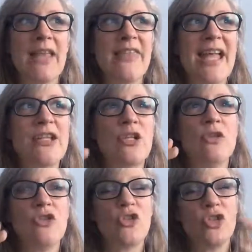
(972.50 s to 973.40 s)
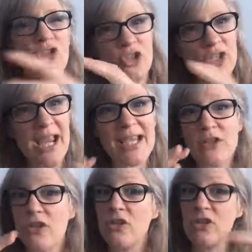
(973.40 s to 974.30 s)
then you
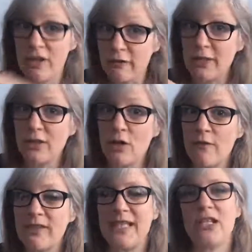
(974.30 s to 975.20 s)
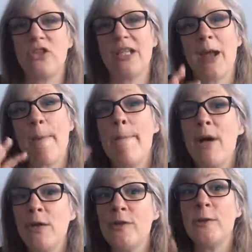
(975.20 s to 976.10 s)
change the shift in the conversation. Now,
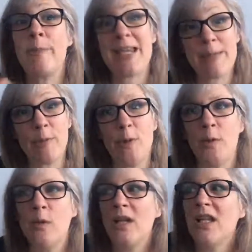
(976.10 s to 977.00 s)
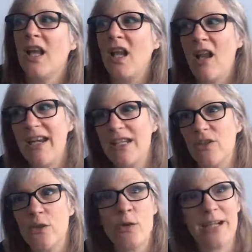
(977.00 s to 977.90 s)
most people like
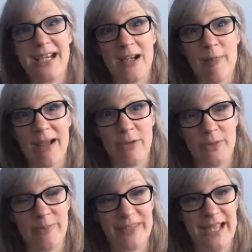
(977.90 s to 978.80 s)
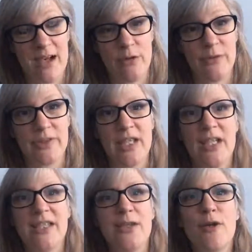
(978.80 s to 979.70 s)
talking about themselves.
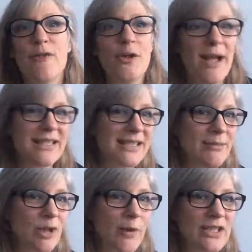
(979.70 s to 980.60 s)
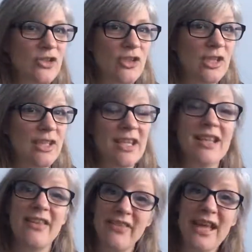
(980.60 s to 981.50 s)
So if you ask them a question,
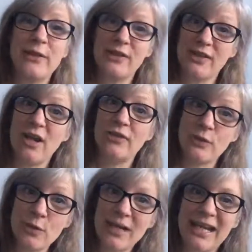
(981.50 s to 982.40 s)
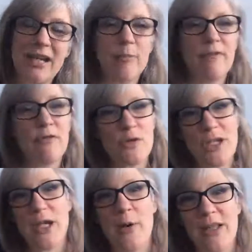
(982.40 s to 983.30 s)
they'll start talking, and before
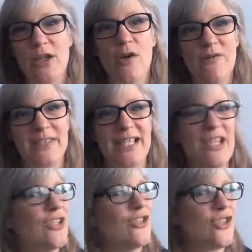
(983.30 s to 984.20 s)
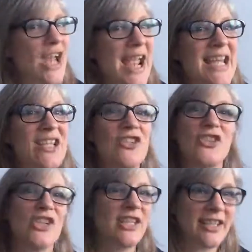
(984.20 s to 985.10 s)
you know it, the conversation's
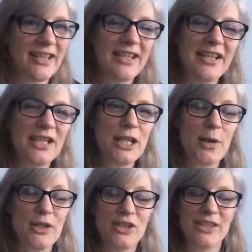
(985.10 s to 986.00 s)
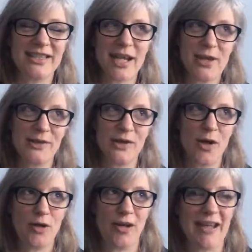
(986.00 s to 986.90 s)
changed, and, you know, it just goes
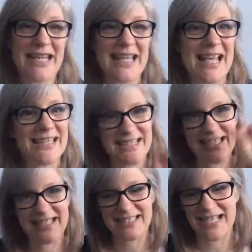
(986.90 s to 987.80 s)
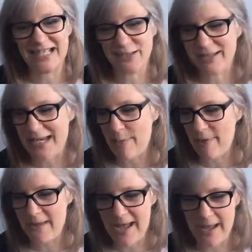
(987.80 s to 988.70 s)
on like that. So that's a little tip
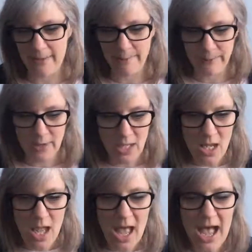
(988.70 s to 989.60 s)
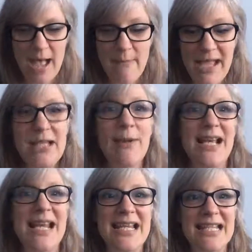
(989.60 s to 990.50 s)
there. Anyway,
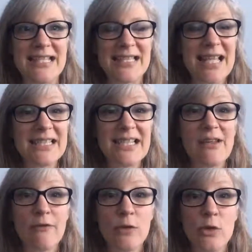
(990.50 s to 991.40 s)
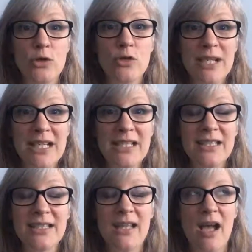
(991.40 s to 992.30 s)
ladies, that's it for
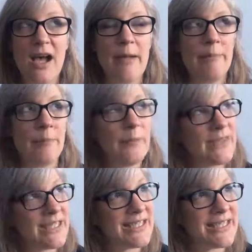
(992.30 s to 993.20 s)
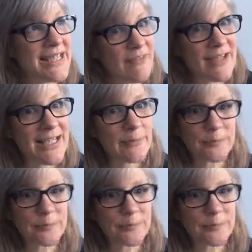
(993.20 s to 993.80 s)
triggers this evening.